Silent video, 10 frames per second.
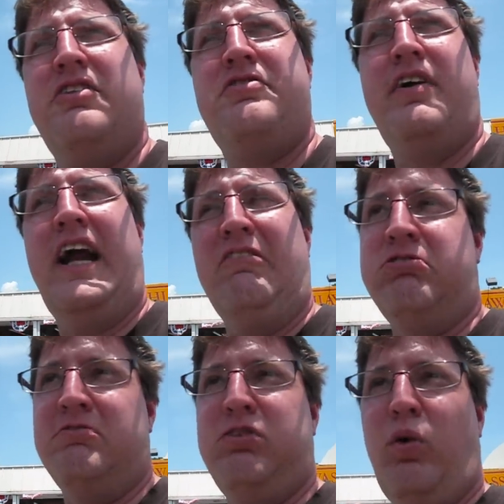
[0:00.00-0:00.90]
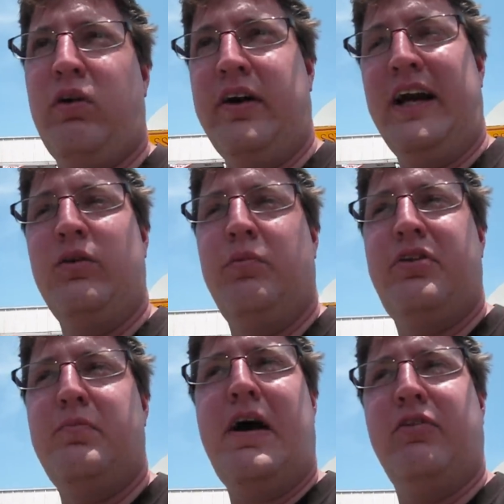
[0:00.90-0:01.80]
it's funny. I'm from Florida, and I go up
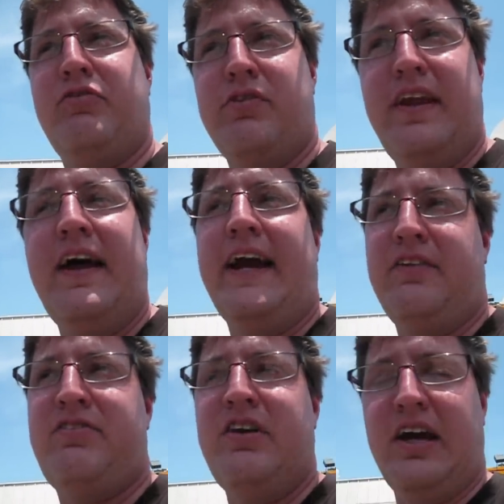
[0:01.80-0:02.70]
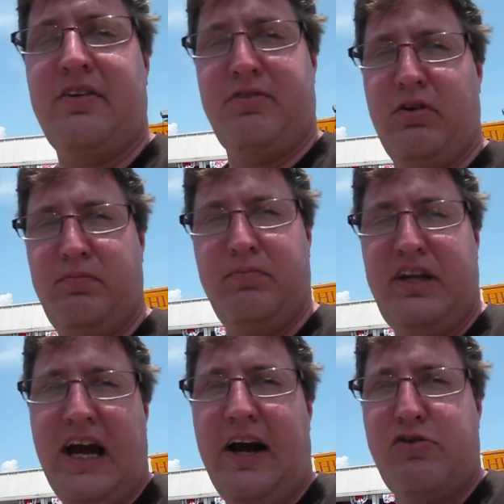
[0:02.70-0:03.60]
to the mountains, and then I get sick from
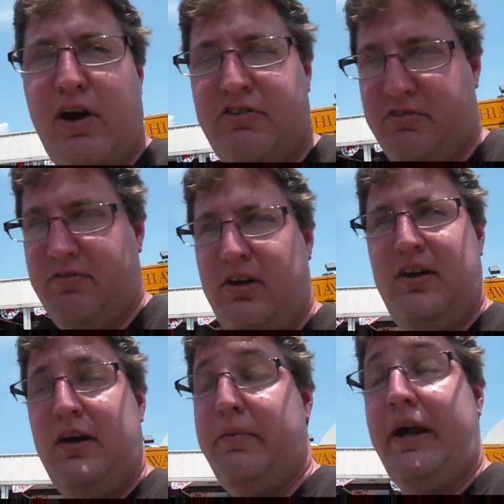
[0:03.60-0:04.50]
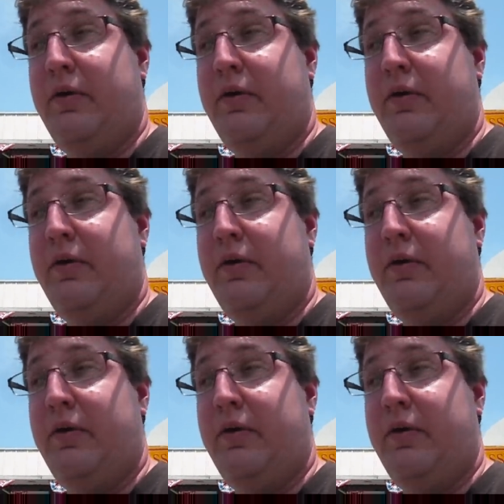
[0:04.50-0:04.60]
dehydration. But